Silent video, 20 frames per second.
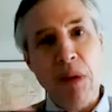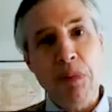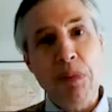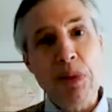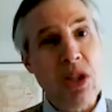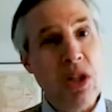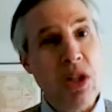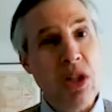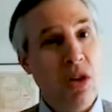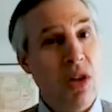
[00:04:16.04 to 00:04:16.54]

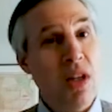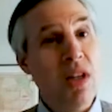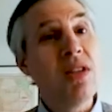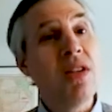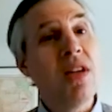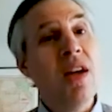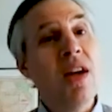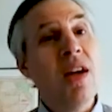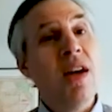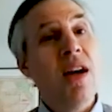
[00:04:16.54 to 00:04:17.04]

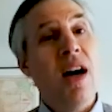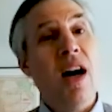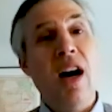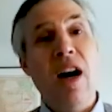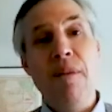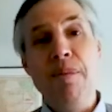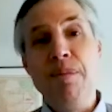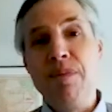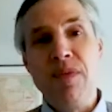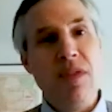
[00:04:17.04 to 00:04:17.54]
opportunities,
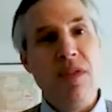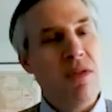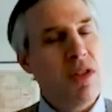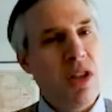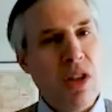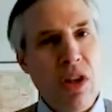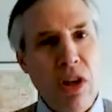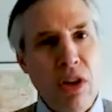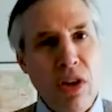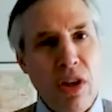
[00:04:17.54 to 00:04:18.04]

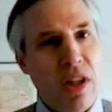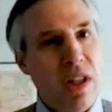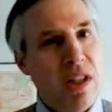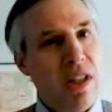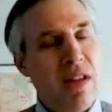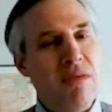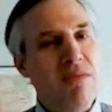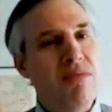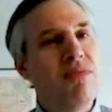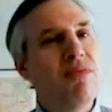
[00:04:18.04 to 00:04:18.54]

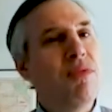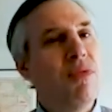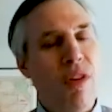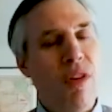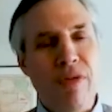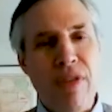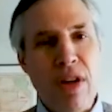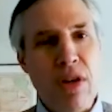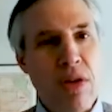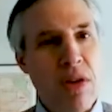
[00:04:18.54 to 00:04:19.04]
clearly
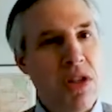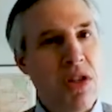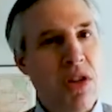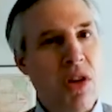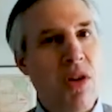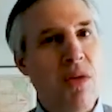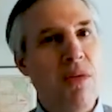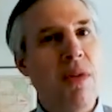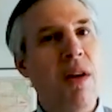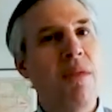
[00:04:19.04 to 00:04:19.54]
refrigerants
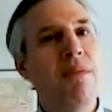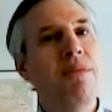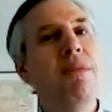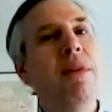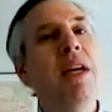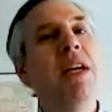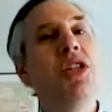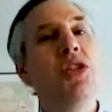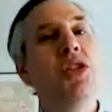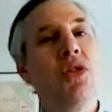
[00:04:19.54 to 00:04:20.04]
are a
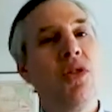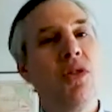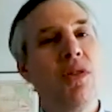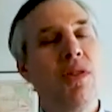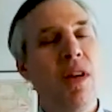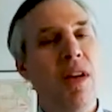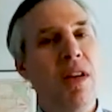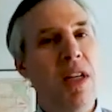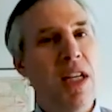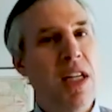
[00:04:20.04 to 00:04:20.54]

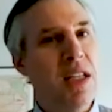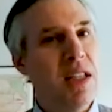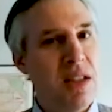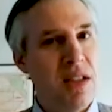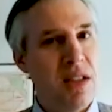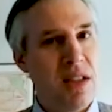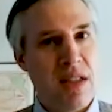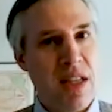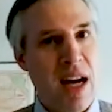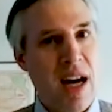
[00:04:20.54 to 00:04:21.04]
major need,
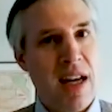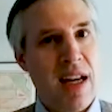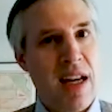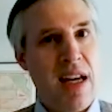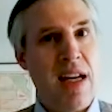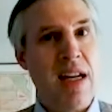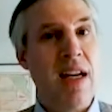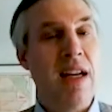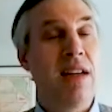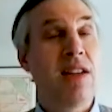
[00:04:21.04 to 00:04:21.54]
as the
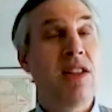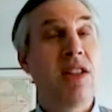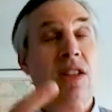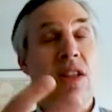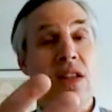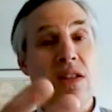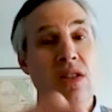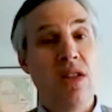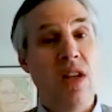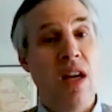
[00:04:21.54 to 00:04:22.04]
IEA
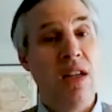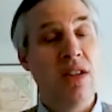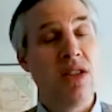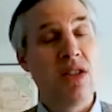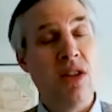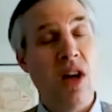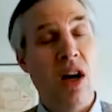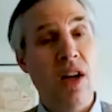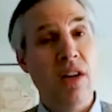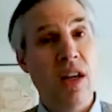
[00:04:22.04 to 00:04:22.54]

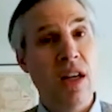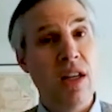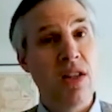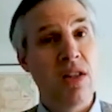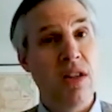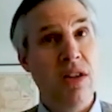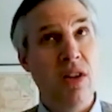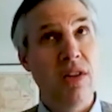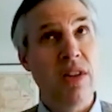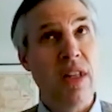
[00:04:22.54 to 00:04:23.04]

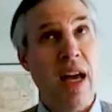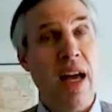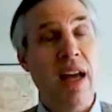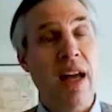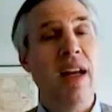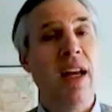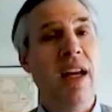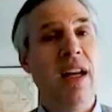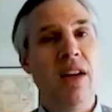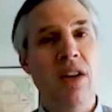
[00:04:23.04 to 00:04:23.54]
has looked
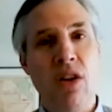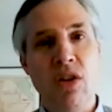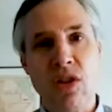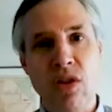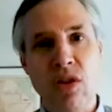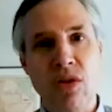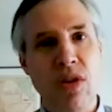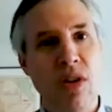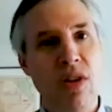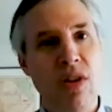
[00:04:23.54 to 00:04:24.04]
at, and
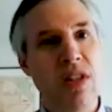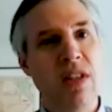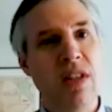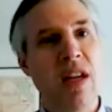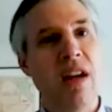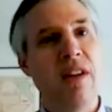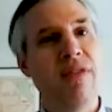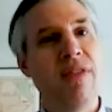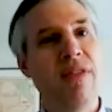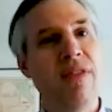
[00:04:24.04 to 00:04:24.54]
also Tony's
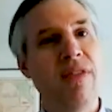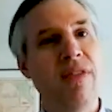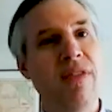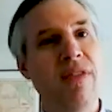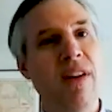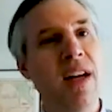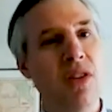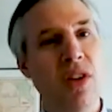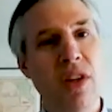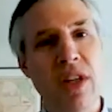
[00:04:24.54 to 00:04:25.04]

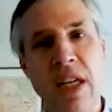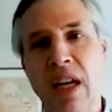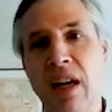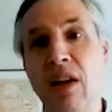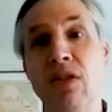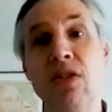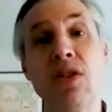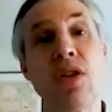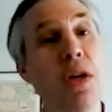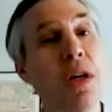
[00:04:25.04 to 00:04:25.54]
identified, and looking
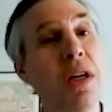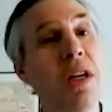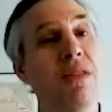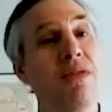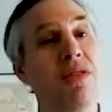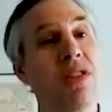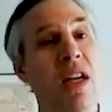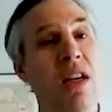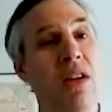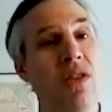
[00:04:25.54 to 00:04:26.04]
at
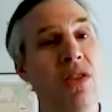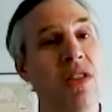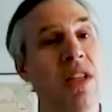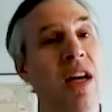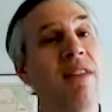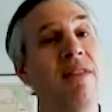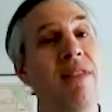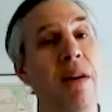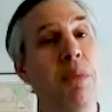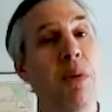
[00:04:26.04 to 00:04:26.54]
alternative cycles,
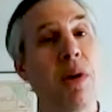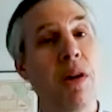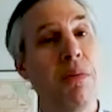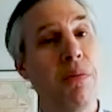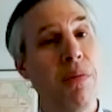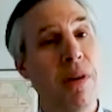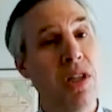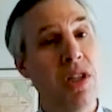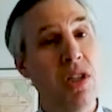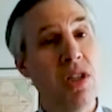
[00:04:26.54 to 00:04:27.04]
non-vapor
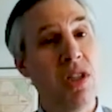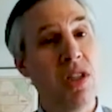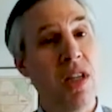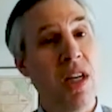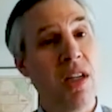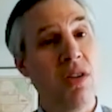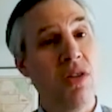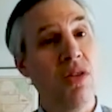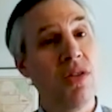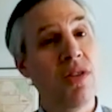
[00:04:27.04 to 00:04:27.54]
compression
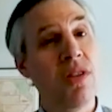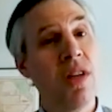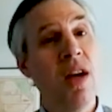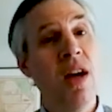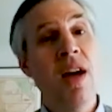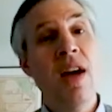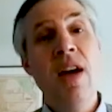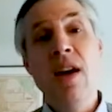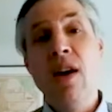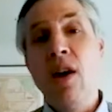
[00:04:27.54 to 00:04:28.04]
cycles,
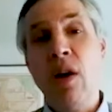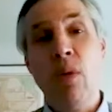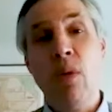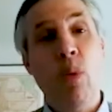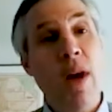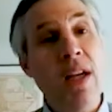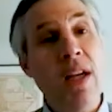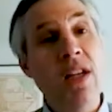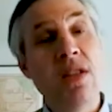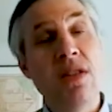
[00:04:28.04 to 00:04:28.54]
and
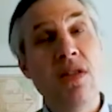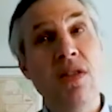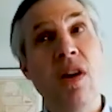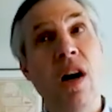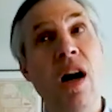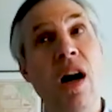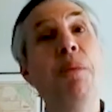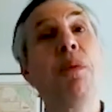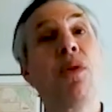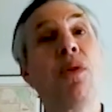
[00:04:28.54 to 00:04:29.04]
ways to
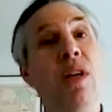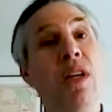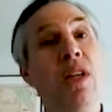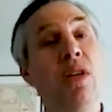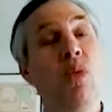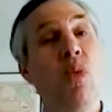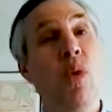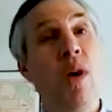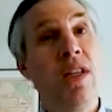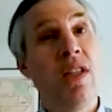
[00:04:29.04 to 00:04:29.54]

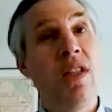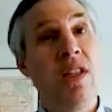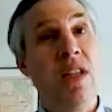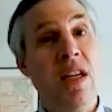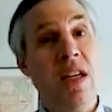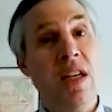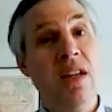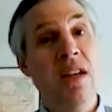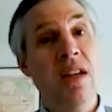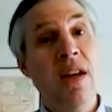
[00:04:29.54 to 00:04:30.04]
upgrade waste
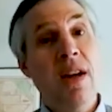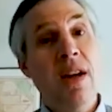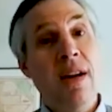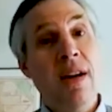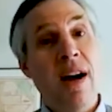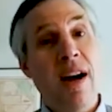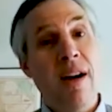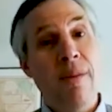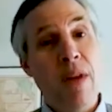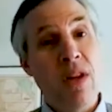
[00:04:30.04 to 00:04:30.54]
heat.
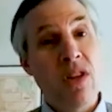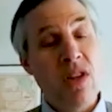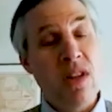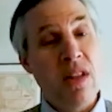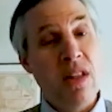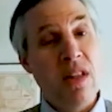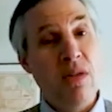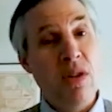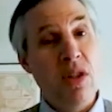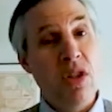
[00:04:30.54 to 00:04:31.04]
That's
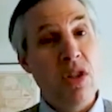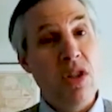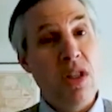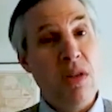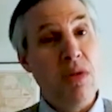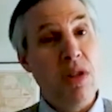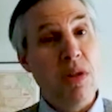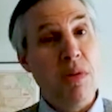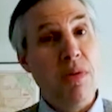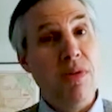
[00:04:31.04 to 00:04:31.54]
something which
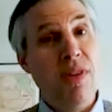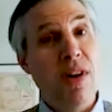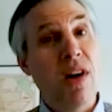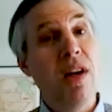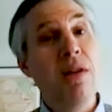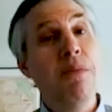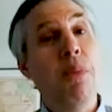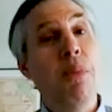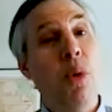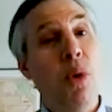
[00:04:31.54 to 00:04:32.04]
seems to be very
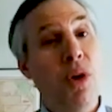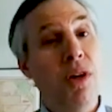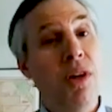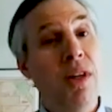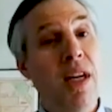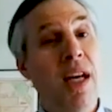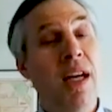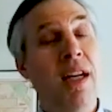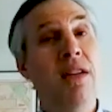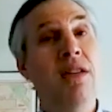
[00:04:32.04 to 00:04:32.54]
important,
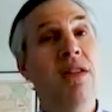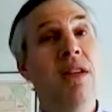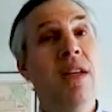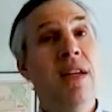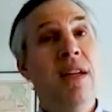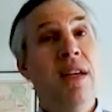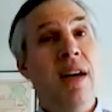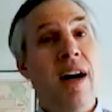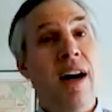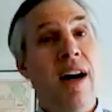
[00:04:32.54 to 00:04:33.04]
and
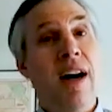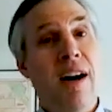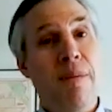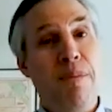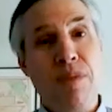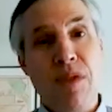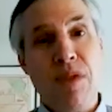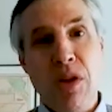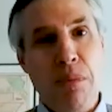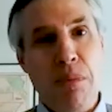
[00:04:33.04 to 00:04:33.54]

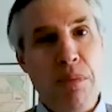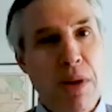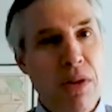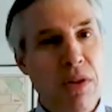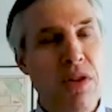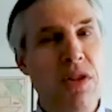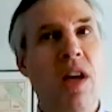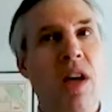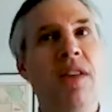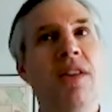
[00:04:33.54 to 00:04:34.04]

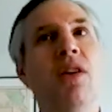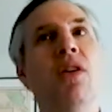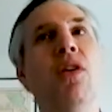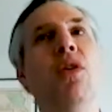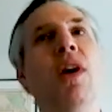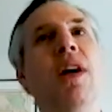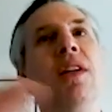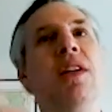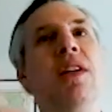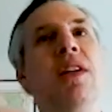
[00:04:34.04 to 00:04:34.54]
builds on the
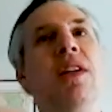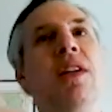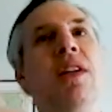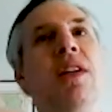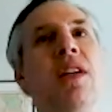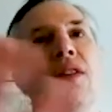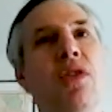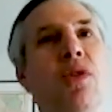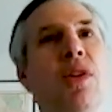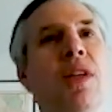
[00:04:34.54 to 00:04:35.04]
whole
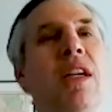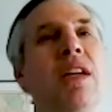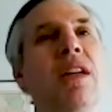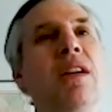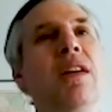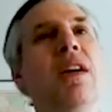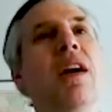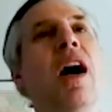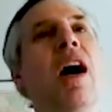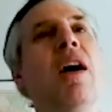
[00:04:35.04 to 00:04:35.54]
idea of
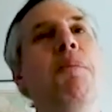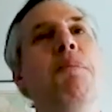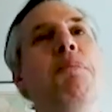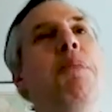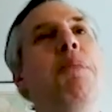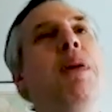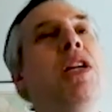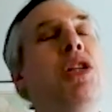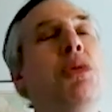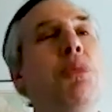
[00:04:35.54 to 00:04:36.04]
doing
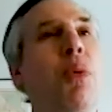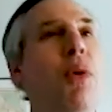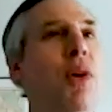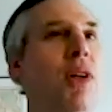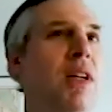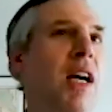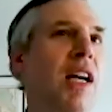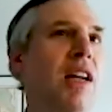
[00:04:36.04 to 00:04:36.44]
pinch point